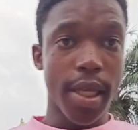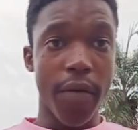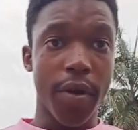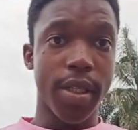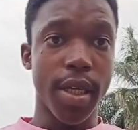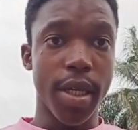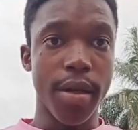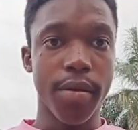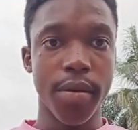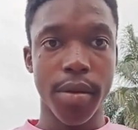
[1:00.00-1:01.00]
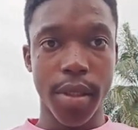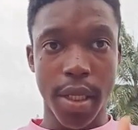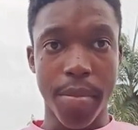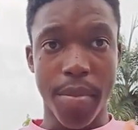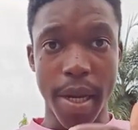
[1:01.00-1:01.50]
everything
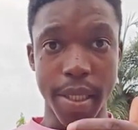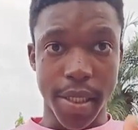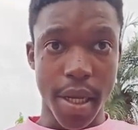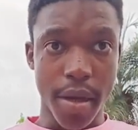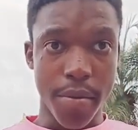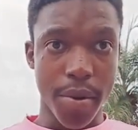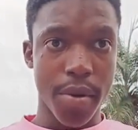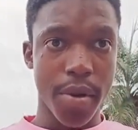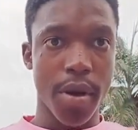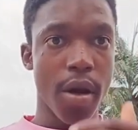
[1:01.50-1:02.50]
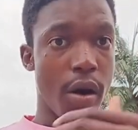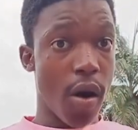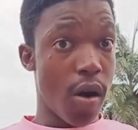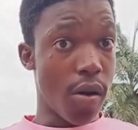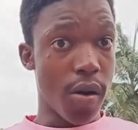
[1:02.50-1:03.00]
step by step
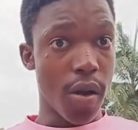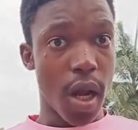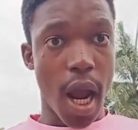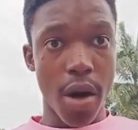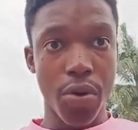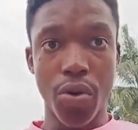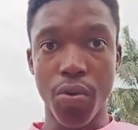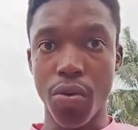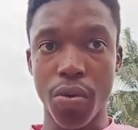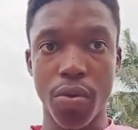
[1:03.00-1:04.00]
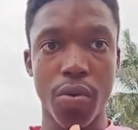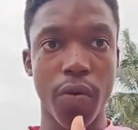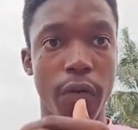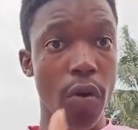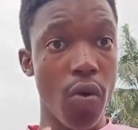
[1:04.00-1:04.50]
on how you
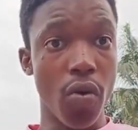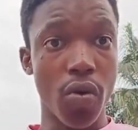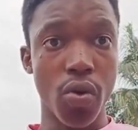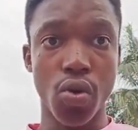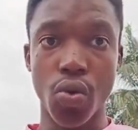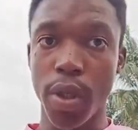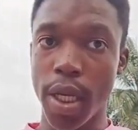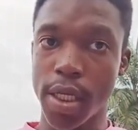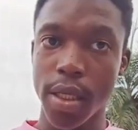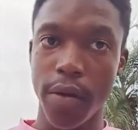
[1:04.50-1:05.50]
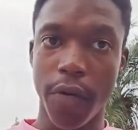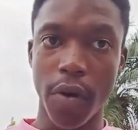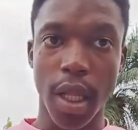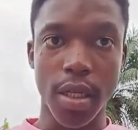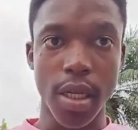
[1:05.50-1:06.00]
follow to get
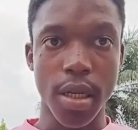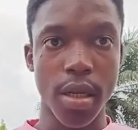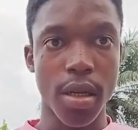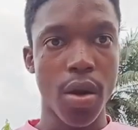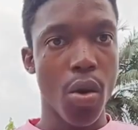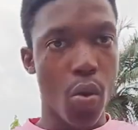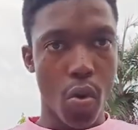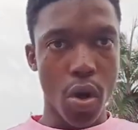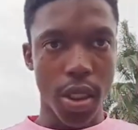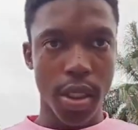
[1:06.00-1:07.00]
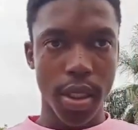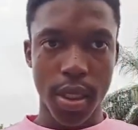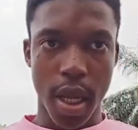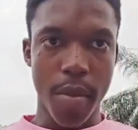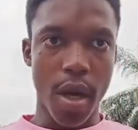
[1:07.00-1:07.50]
4,000 watch
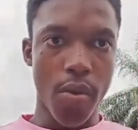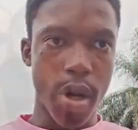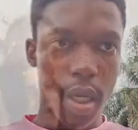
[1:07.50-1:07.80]
time hour